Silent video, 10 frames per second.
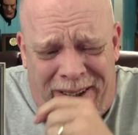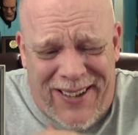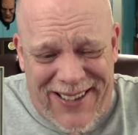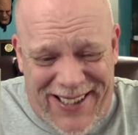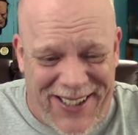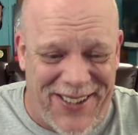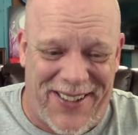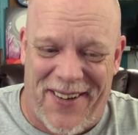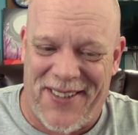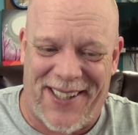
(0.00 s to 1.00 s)
Excuse
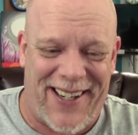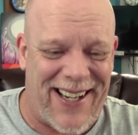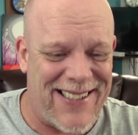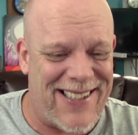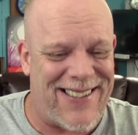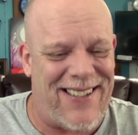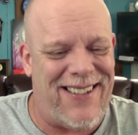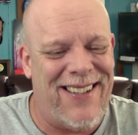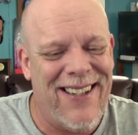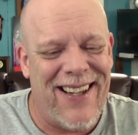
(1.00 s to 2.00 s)
me, I'm sorry, guys.
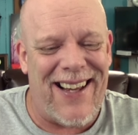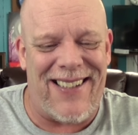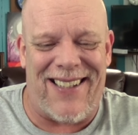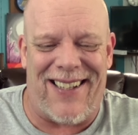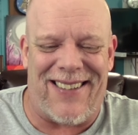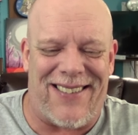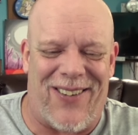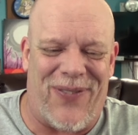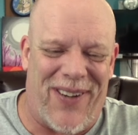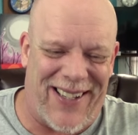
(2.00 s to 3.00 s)
This is
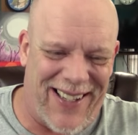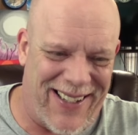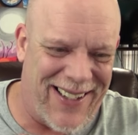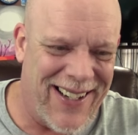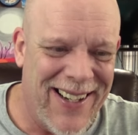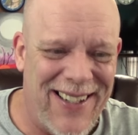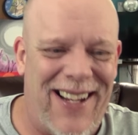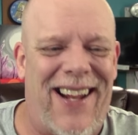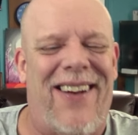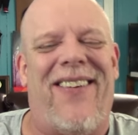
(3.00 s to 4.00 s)
so fucking good.
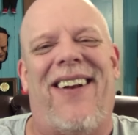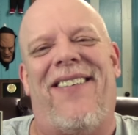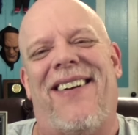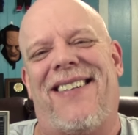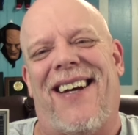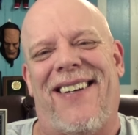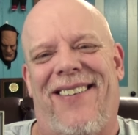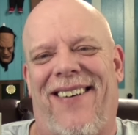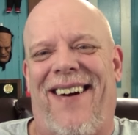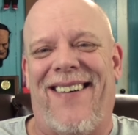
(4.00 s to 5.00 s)
Did anyone ever tell
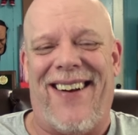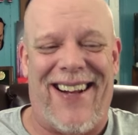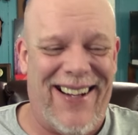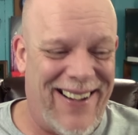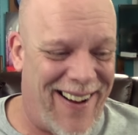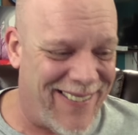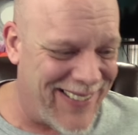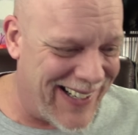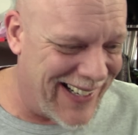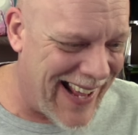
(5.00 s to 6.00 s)
you you're
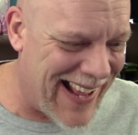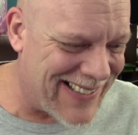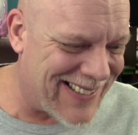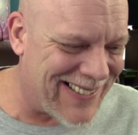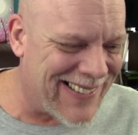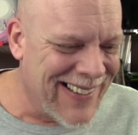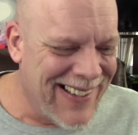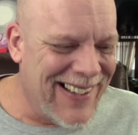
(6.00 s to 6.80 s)
already an asshole?